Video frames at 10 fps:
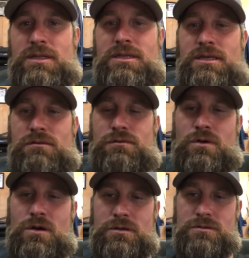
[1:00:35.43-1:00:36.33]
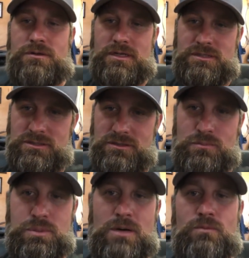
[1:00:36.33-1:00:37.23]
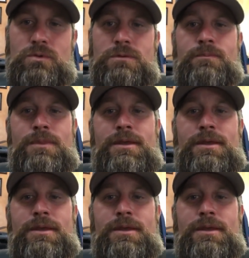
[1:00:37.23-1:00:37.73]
Thank you for all your direction. No problem, Will.